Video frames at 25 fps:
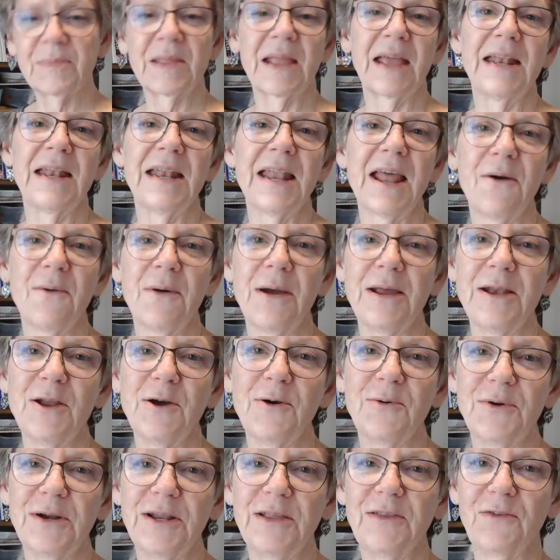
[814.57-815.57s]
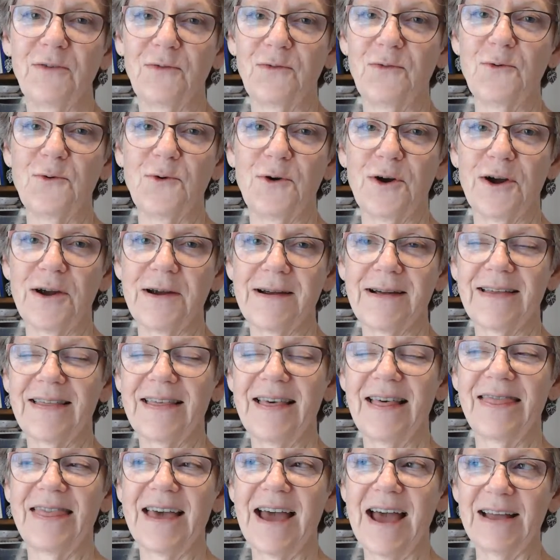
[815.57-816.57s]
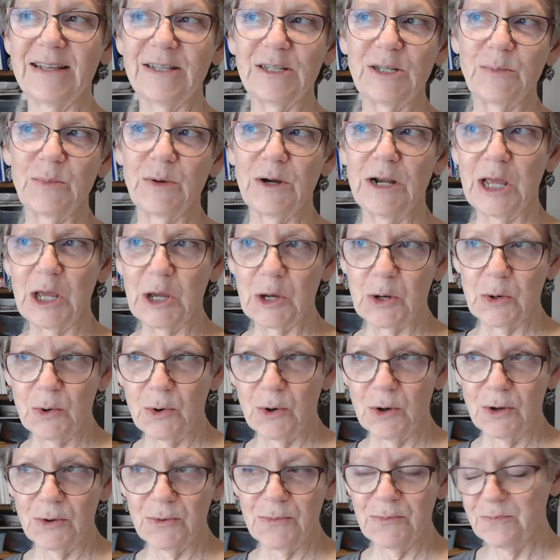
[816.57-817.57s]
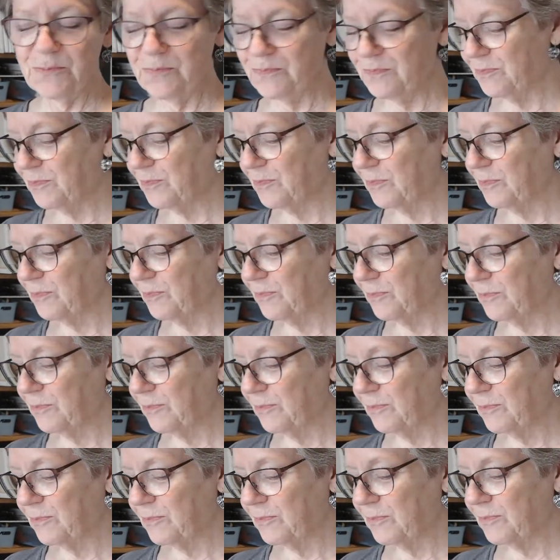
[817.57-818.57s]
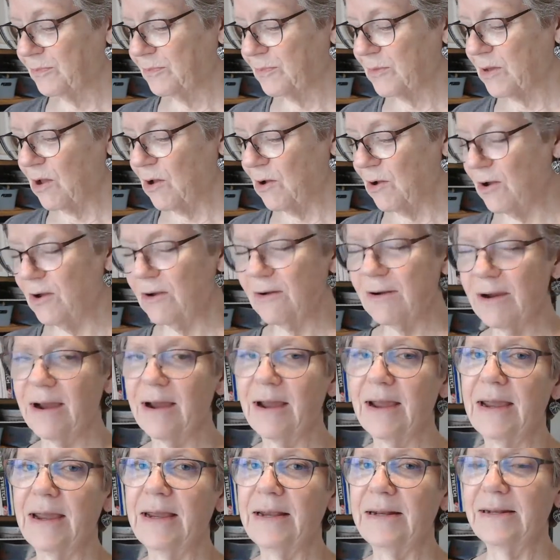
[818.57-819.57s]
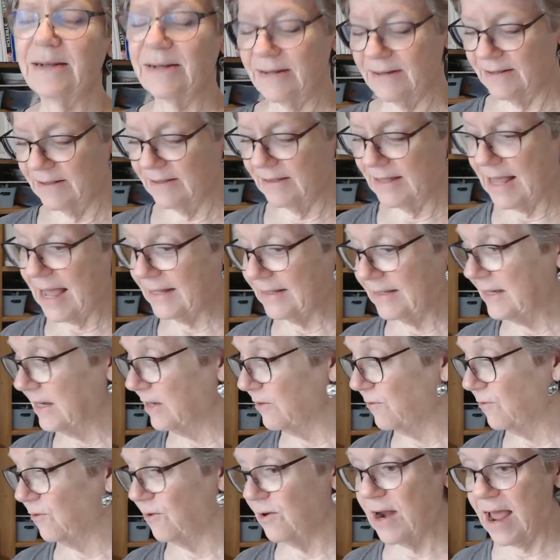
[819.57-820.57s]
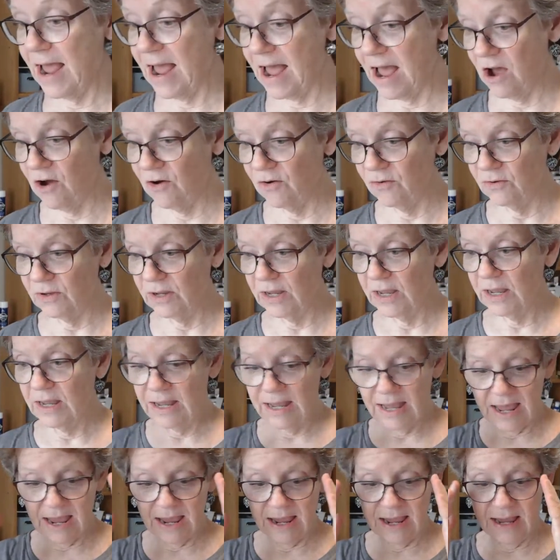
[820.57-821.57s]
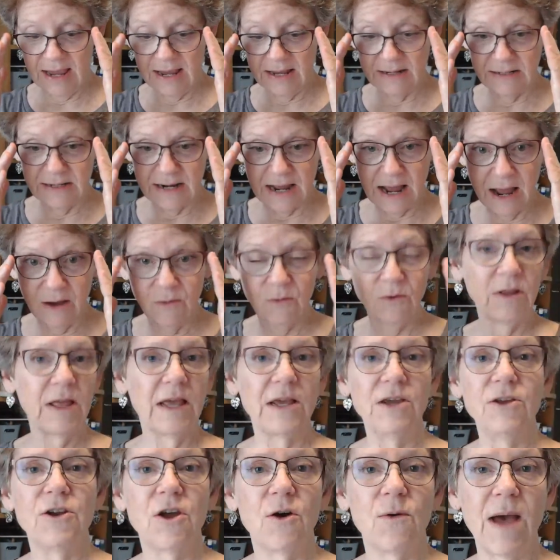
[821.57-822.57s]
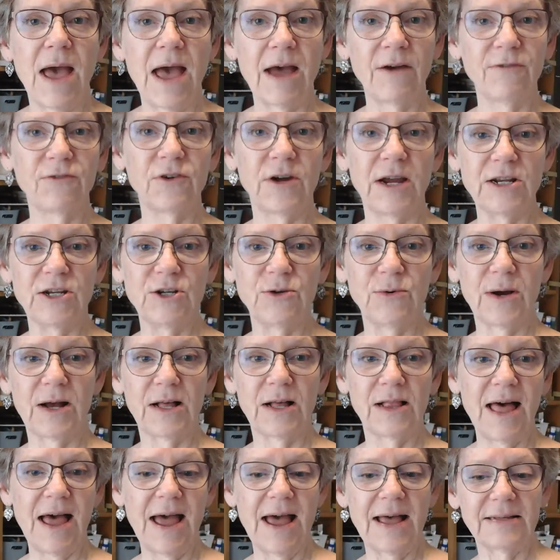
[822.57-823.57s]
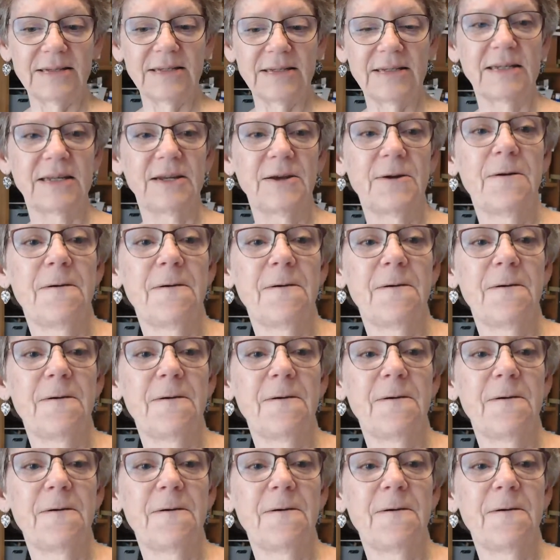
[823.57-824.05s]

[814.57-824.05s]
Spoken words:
now I know what it's for. That's pretty cool. All right, that's it for now. And I will let you know after I do a class